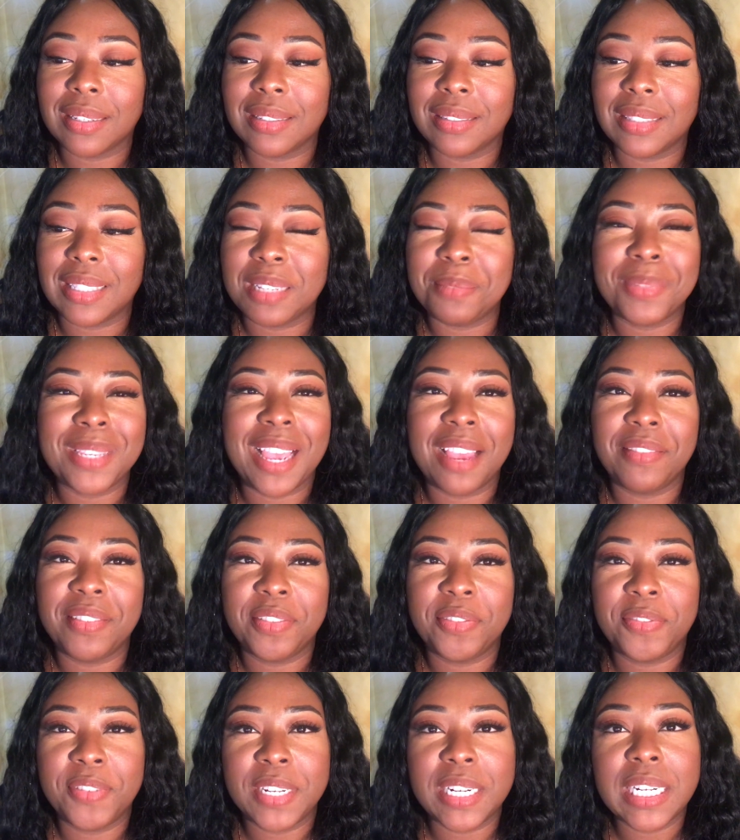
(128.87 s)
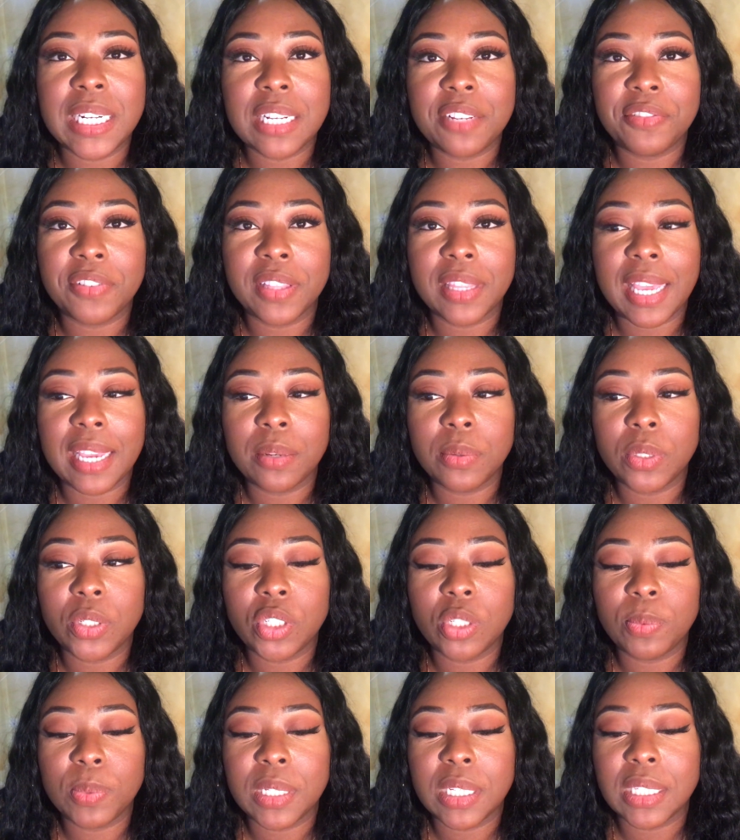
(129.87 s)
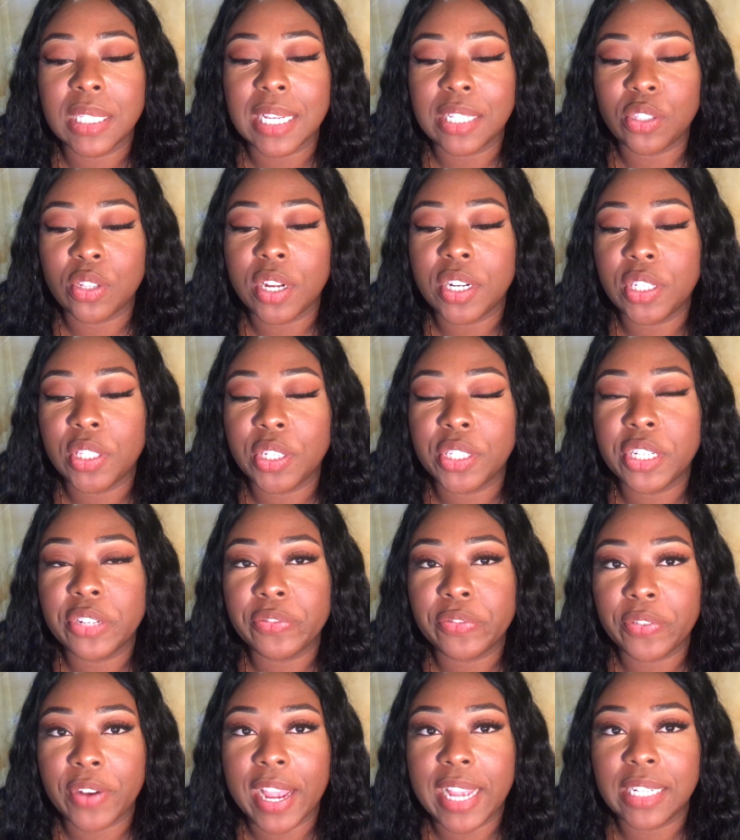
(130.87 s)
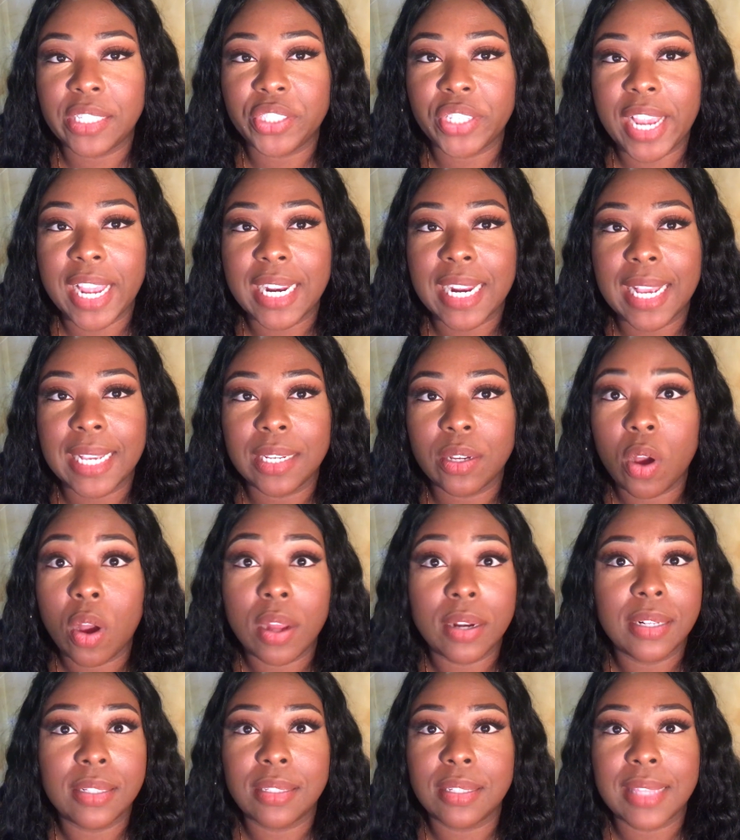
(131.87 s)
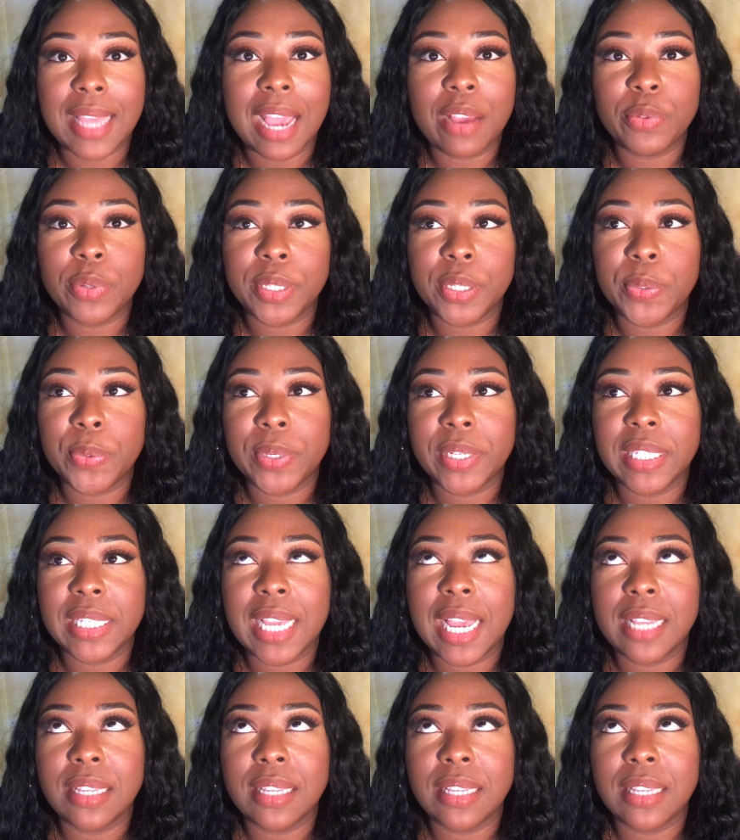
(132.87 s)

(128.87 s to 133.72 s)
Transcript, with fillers: seem to have affinity for languages, because I started learning French and I caught on to that really quickly.